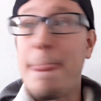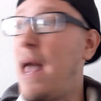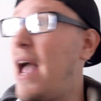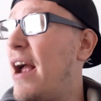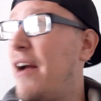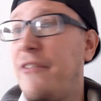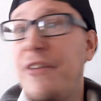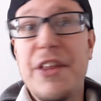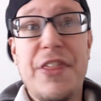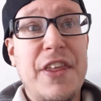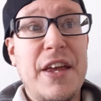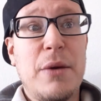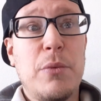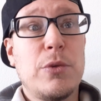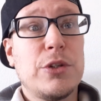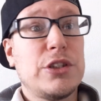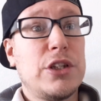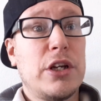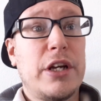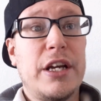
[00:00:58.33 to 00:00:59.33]
Everything
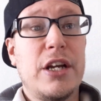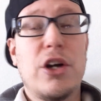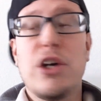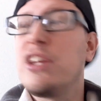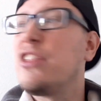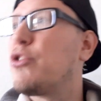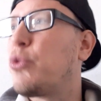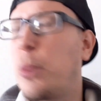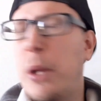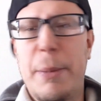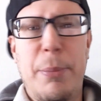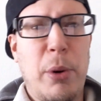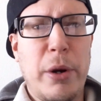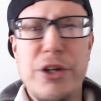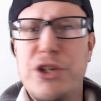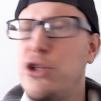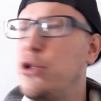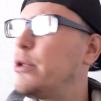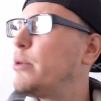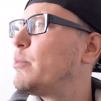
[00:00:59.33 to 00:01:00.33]
was looking good.
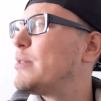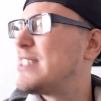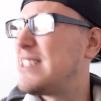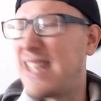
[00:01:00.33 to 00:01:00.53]
Three-point shooting was